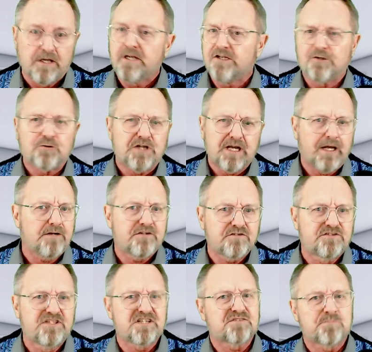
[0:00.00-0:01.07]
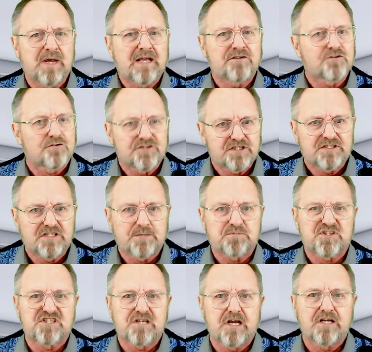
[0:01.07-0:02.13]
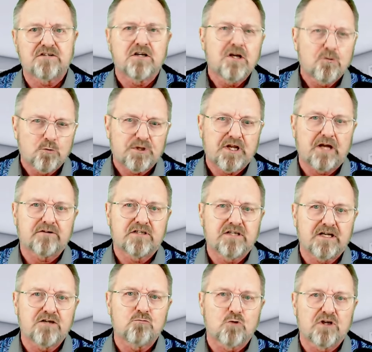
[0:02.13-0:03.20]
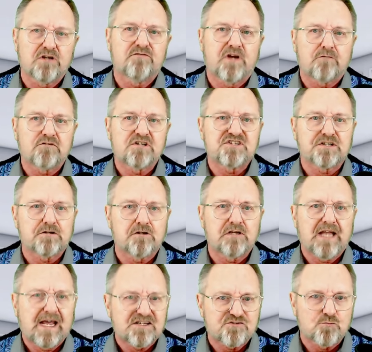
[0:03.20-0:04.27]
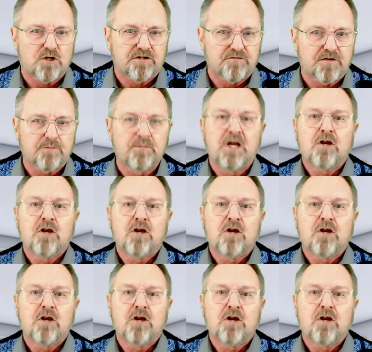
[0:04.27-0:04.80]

You can't dismantle the deep state without getting rid of every single last one of them,